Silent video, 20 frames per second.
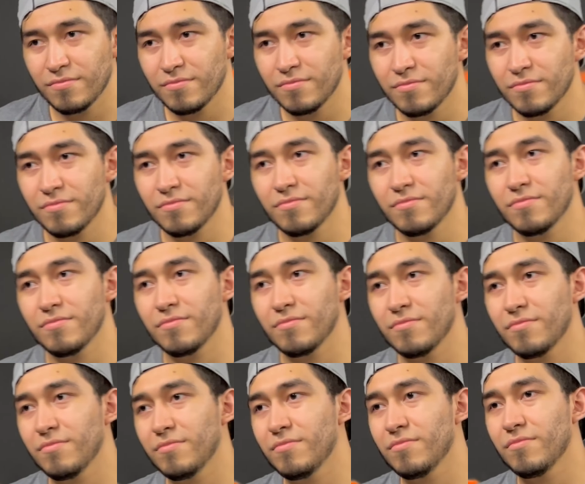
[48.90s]

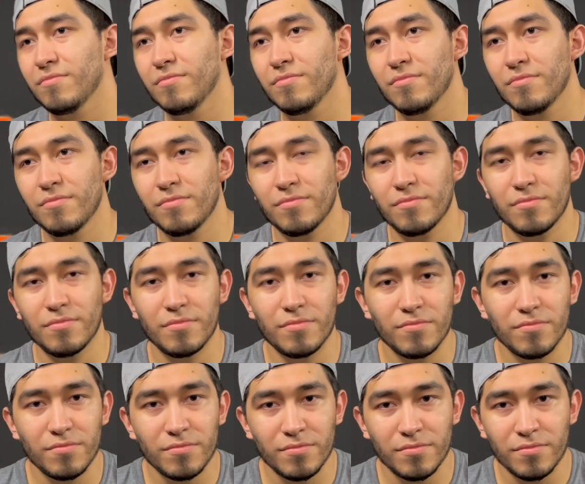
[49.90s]

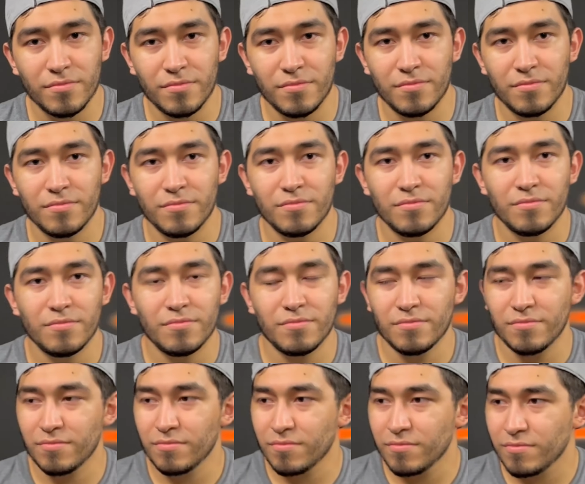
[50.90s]

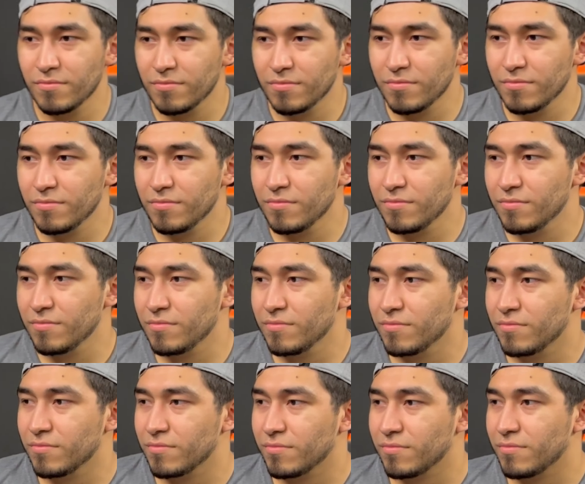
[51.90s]

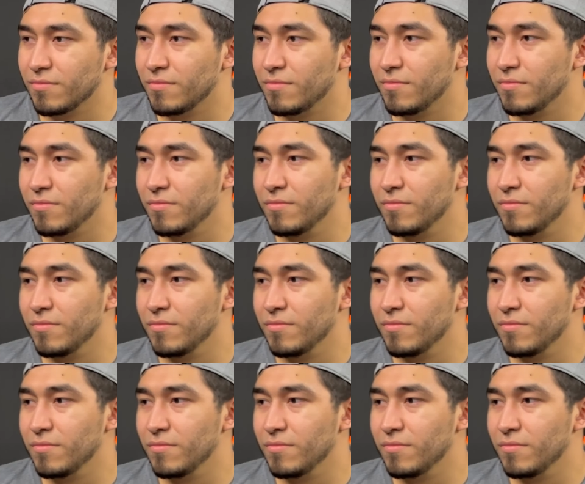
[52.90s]
The person shown says nothing.